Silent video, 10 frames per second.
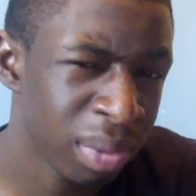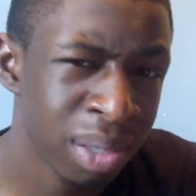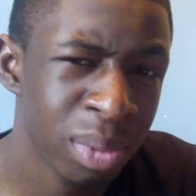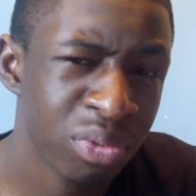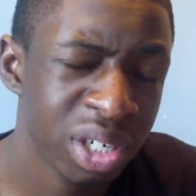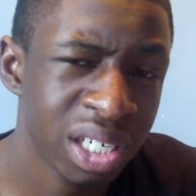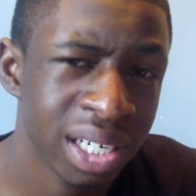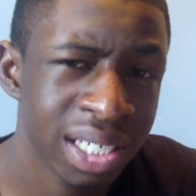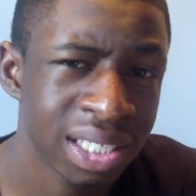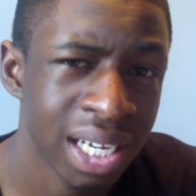It made me
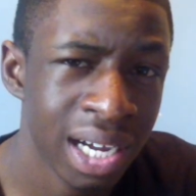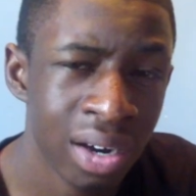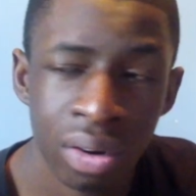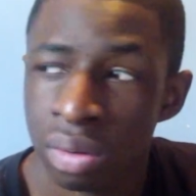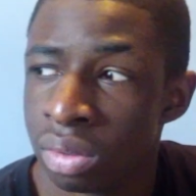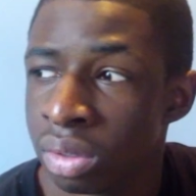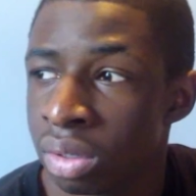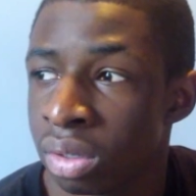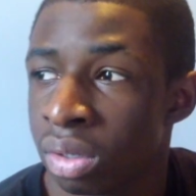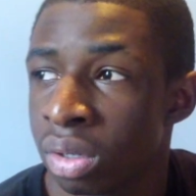realise how
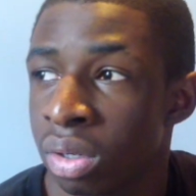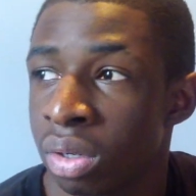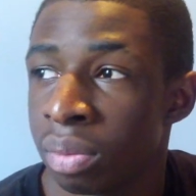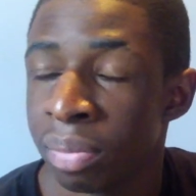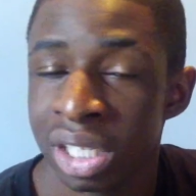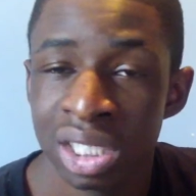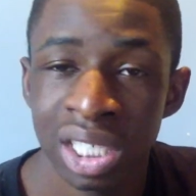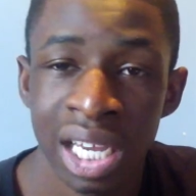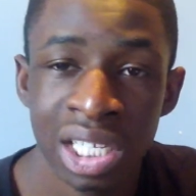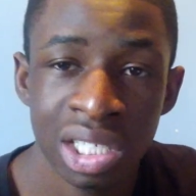my
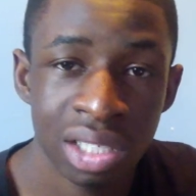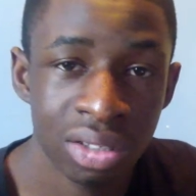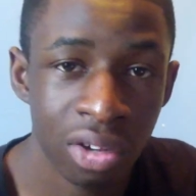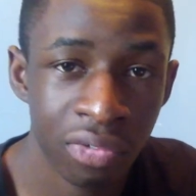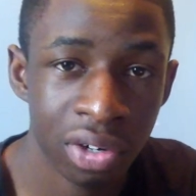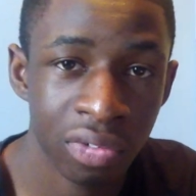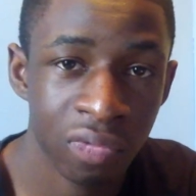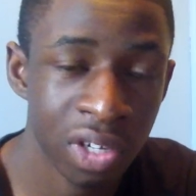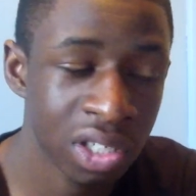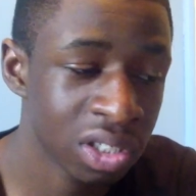taste in different
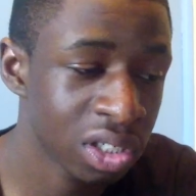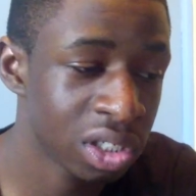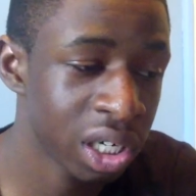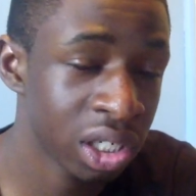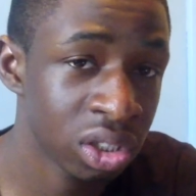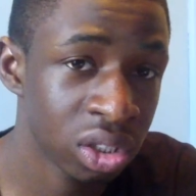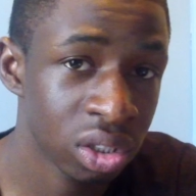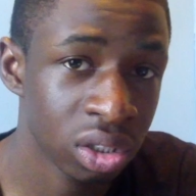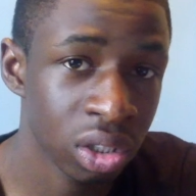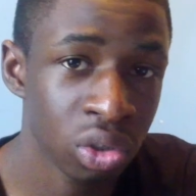things had changed
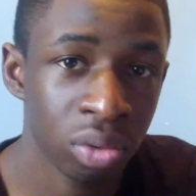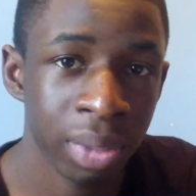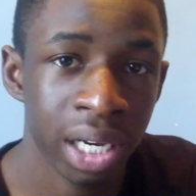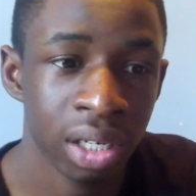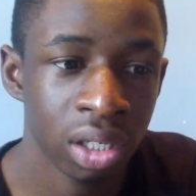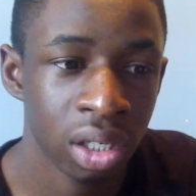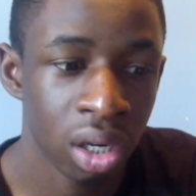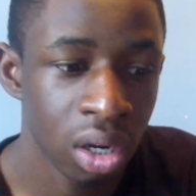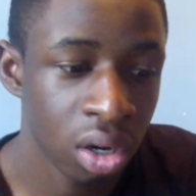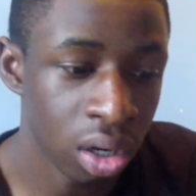so dramatically,
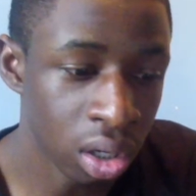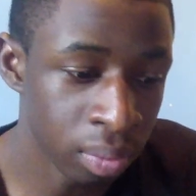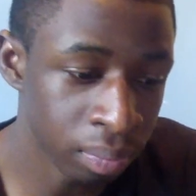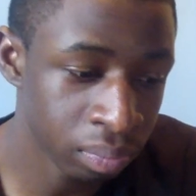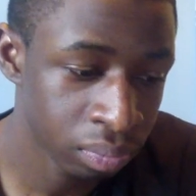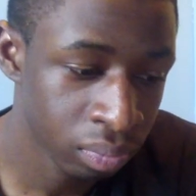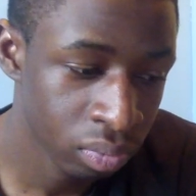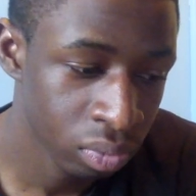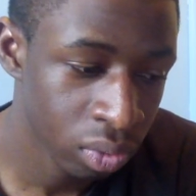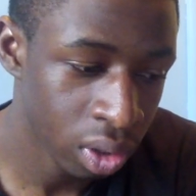um,
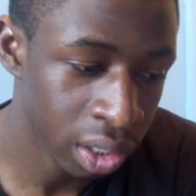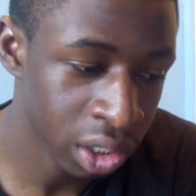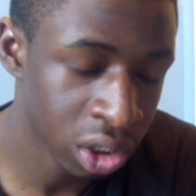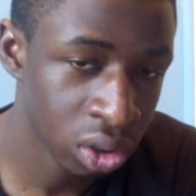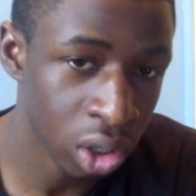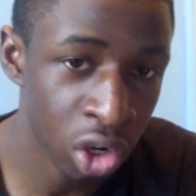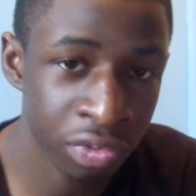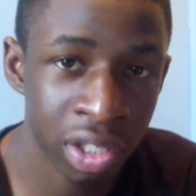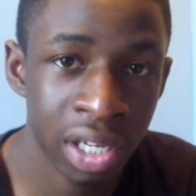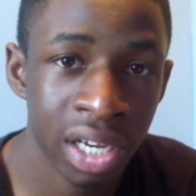I guess,
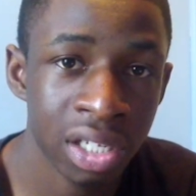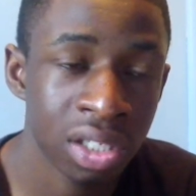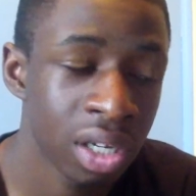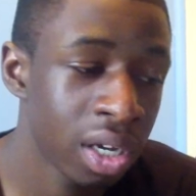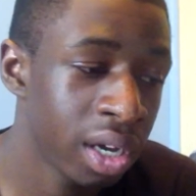over the years.